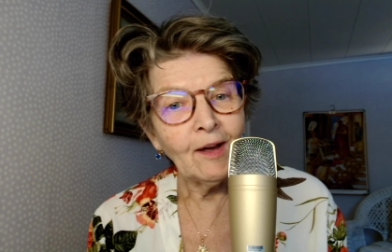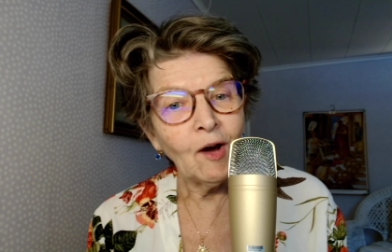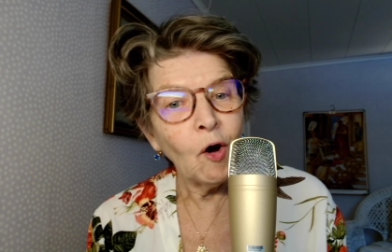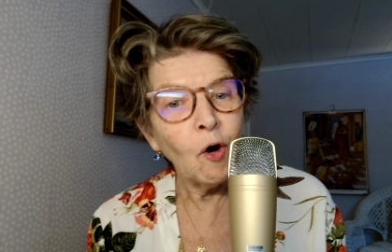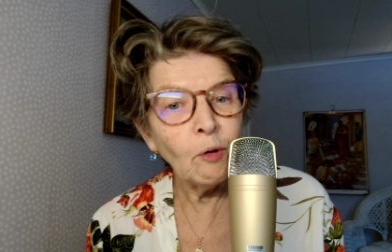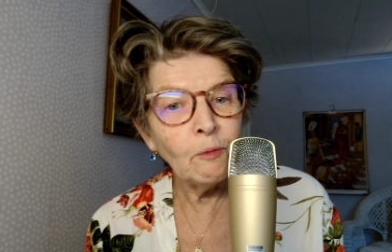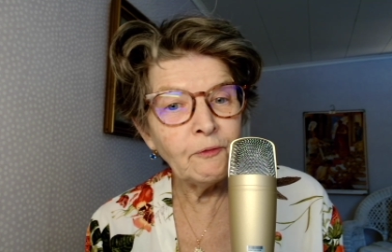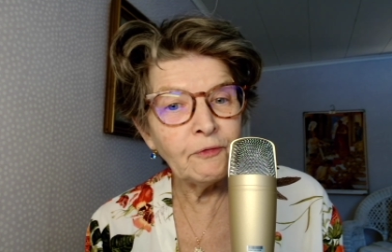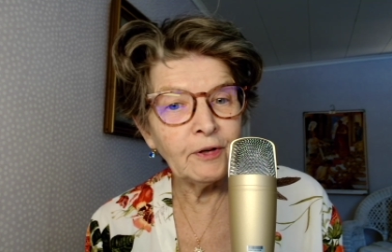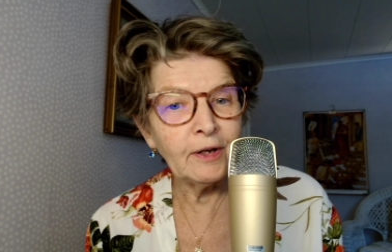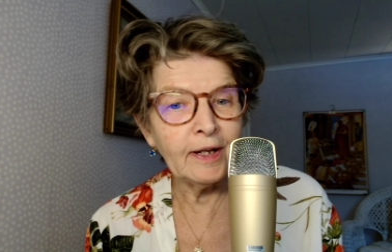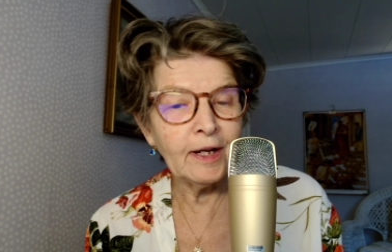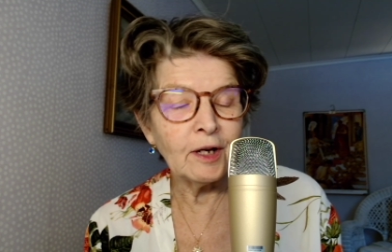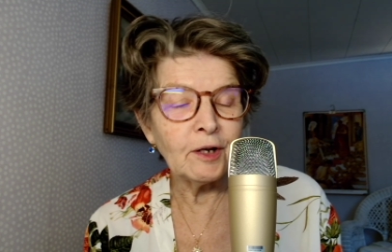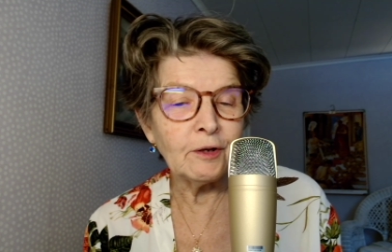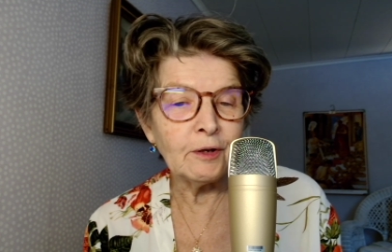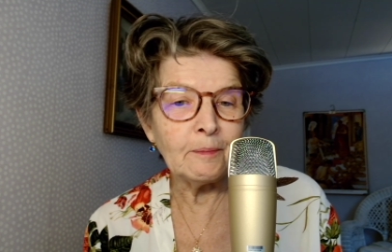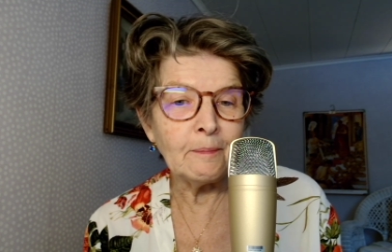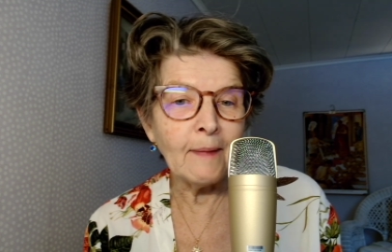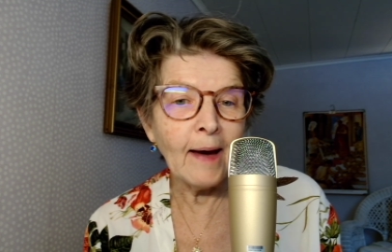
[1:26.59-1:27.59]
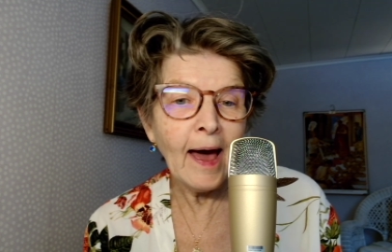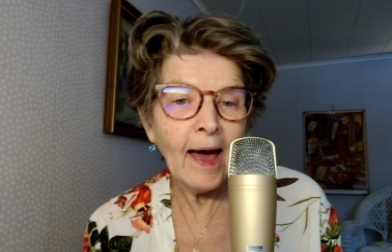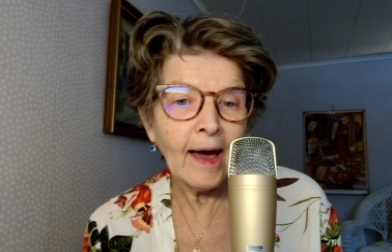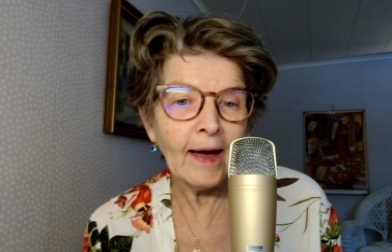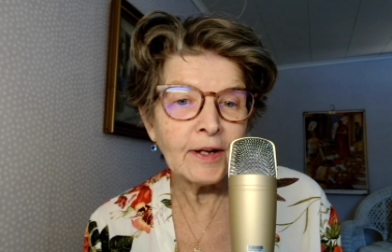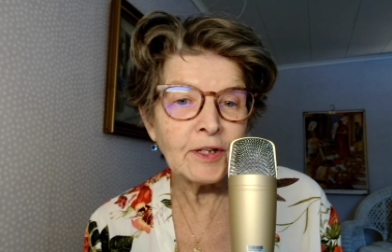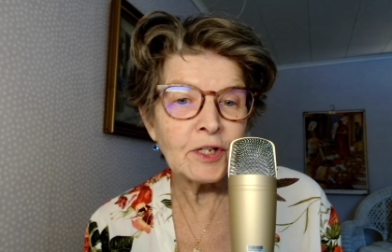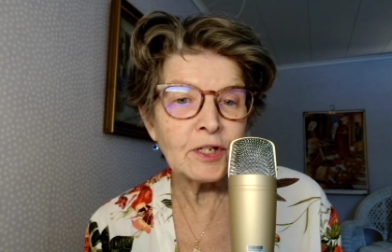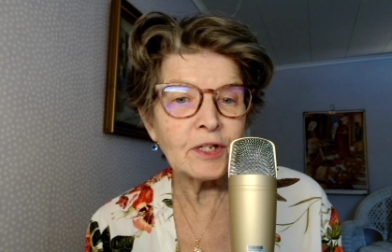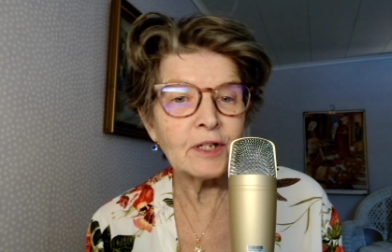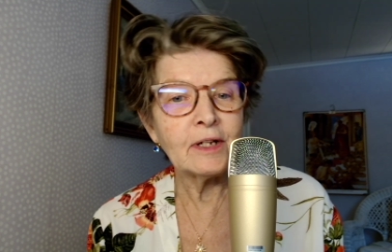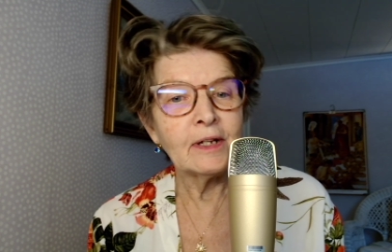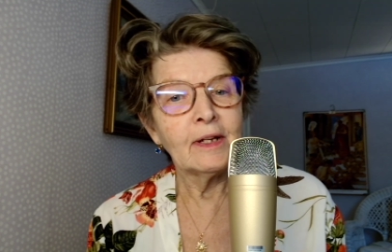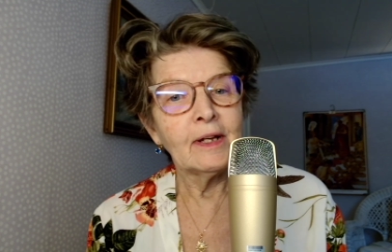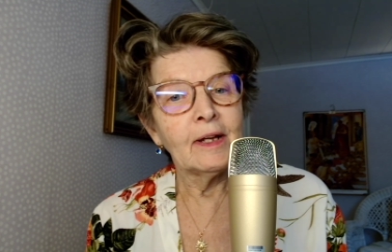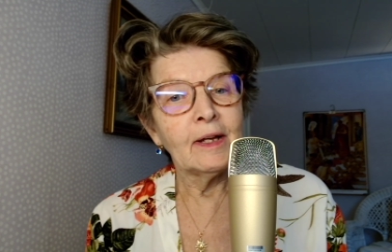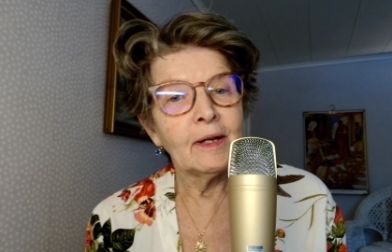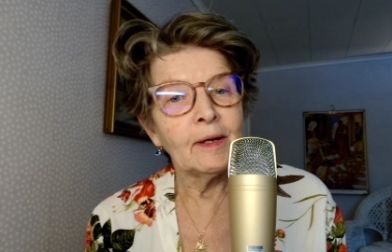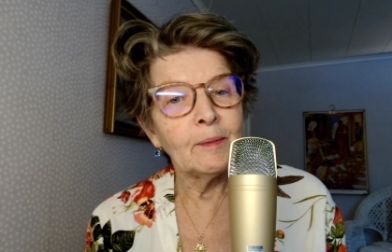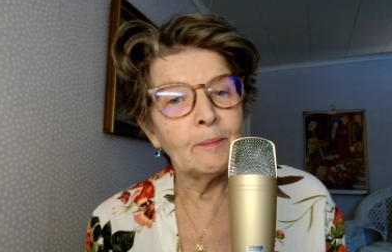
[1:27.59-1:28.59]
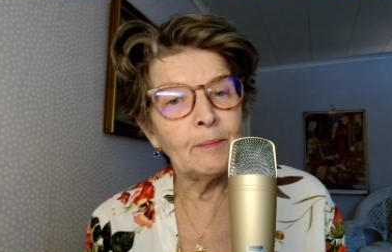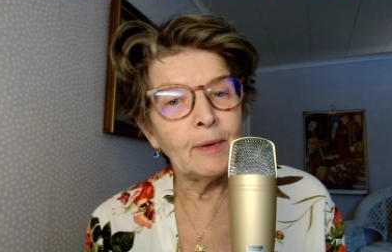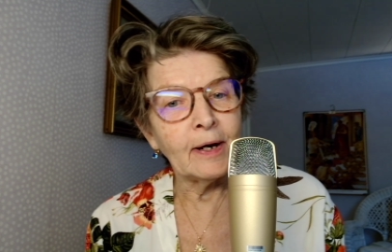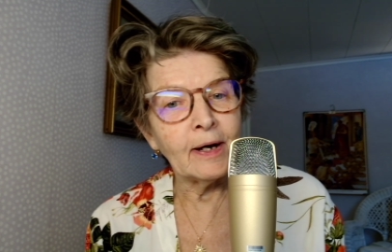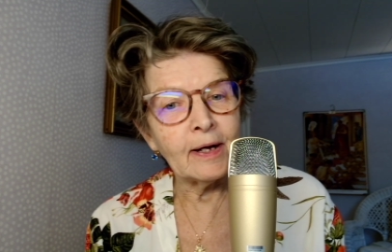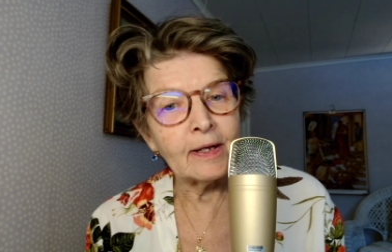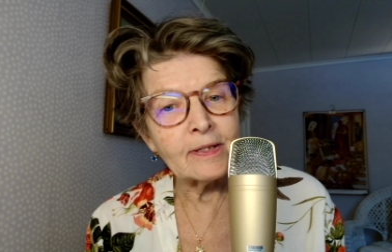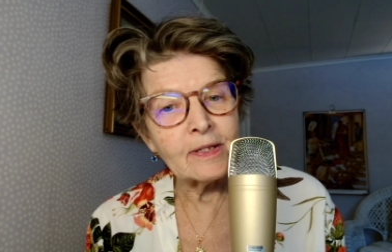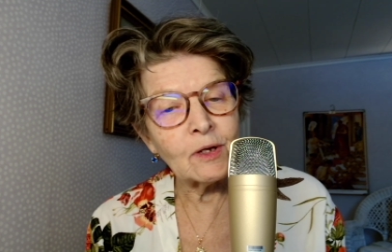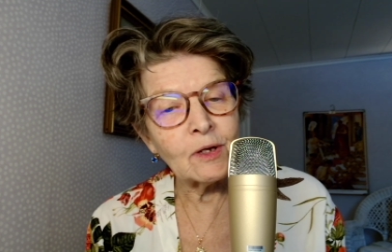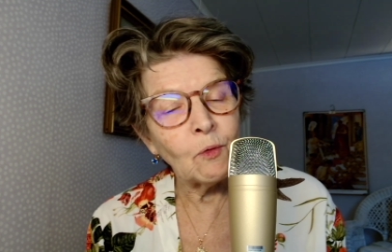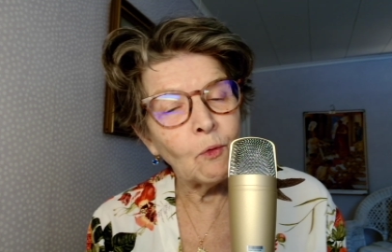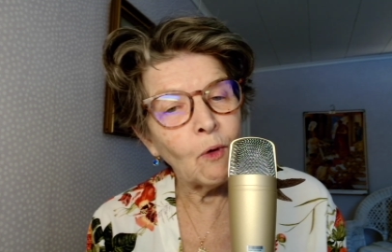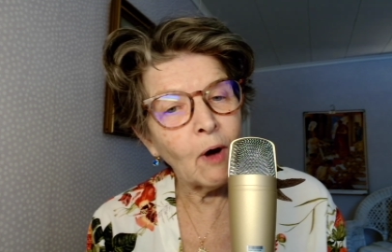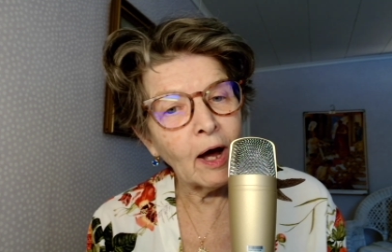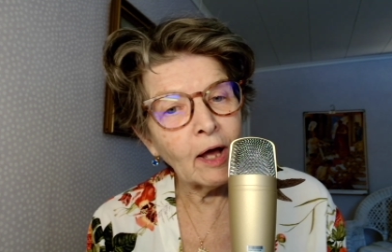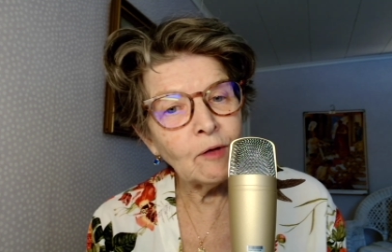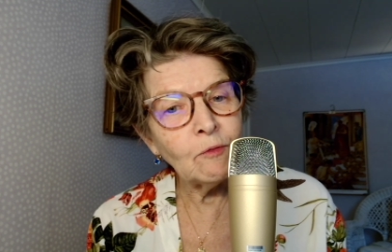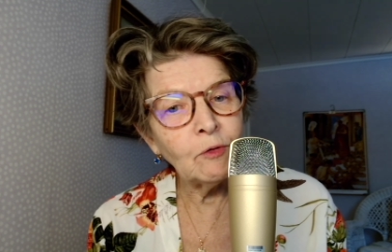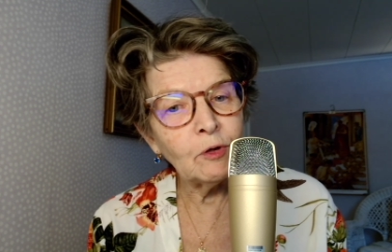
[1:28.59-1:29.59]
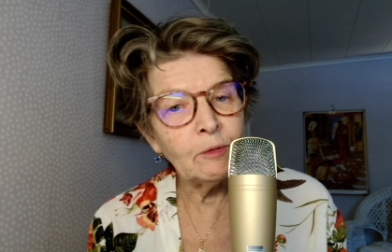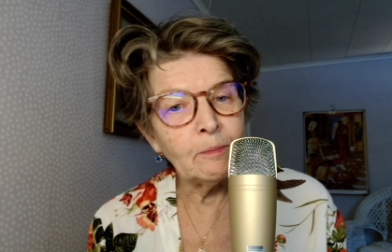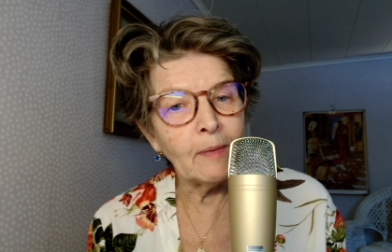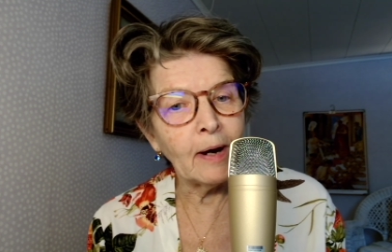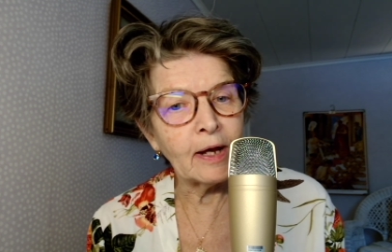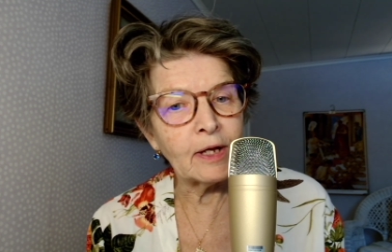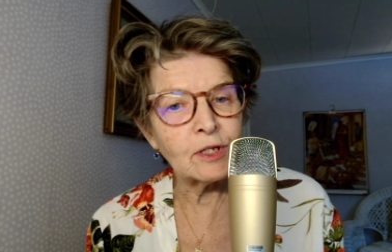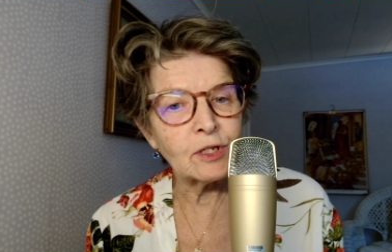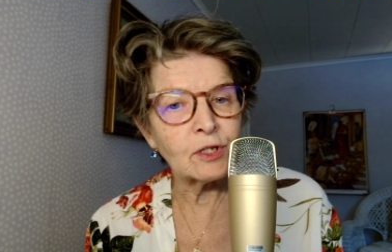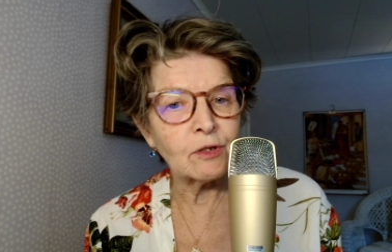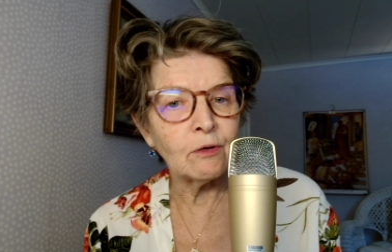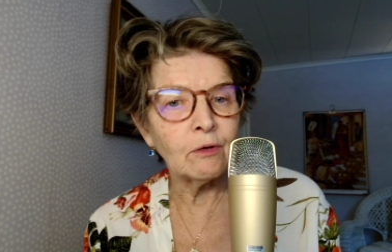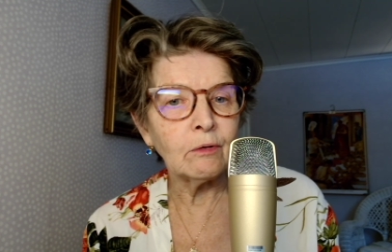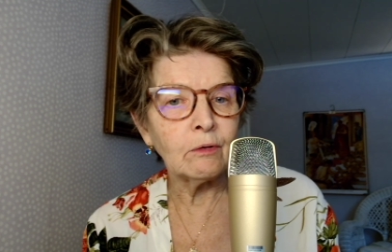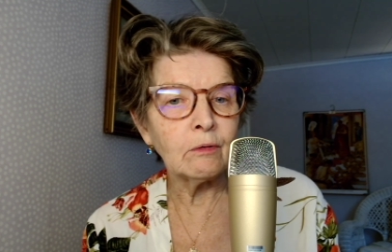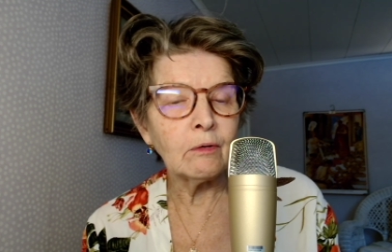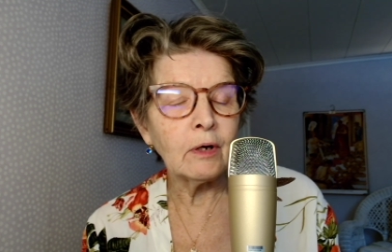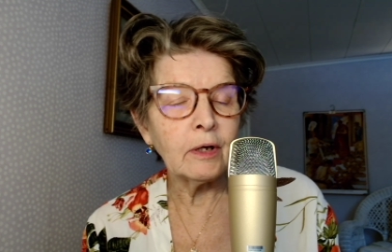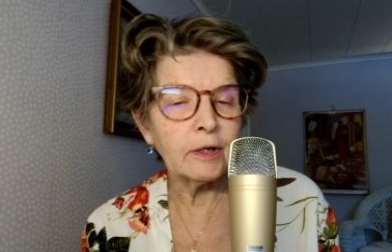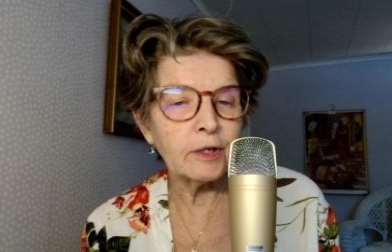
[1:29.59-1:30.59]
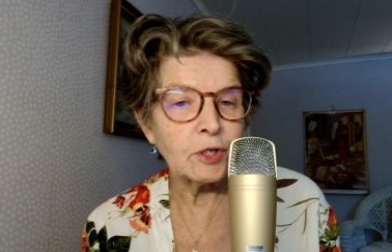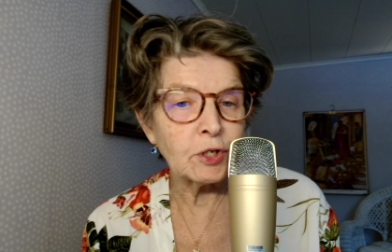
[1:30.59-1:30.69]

hopefully a good match. But why would my soul